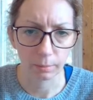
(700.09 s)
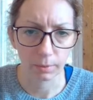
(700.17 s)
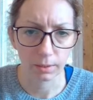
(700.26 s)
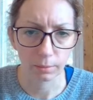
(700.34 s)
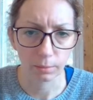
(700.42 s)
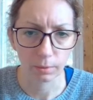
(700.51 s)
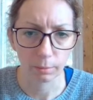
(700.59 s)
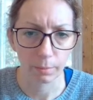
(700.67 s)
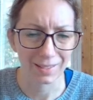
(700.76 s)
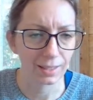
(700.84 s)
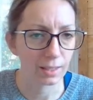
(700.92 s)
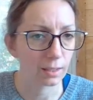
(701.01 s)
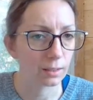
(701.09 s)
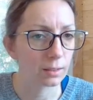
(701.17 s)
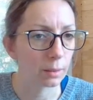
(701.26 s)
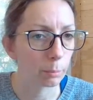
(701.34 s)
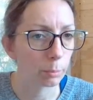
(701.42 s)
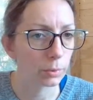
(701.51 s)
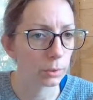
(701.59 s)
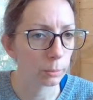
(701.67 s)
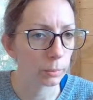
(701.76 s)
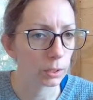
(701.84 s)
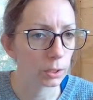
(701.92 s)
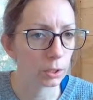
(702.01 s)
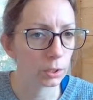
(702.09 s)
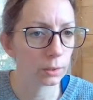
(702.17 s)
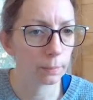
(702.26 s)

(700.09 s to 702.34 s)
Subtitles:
because I don't want to mess things up too much.